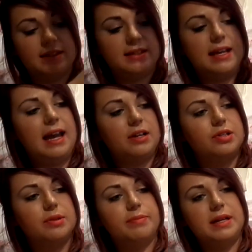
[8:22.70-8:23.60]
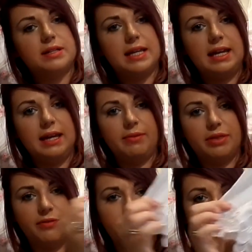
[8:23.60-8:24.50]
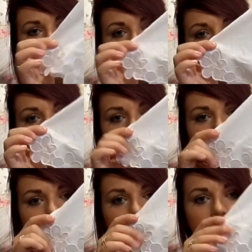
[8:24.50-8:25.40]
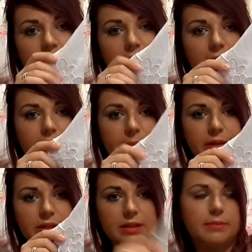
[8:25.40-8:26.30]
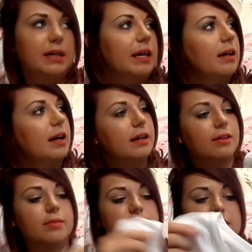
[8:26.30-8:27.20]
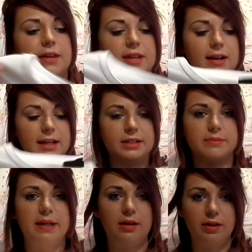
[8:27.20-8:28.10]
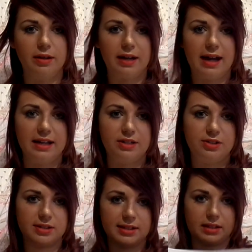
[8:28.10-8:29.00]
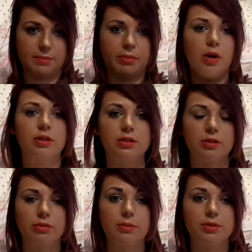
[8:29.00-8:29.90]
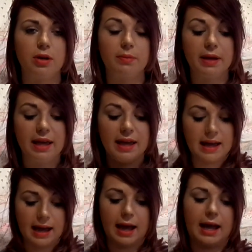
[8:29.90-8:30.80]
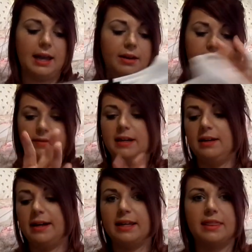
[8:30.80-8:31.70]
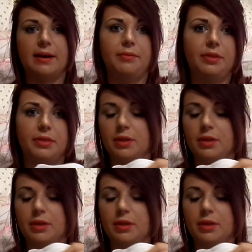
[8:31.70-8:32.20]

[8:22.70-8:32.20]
this extra bit here with the floral pattern at the bottom, it kind of comes down that little bit longer, and it's just like a boxed crop top, and I really like that with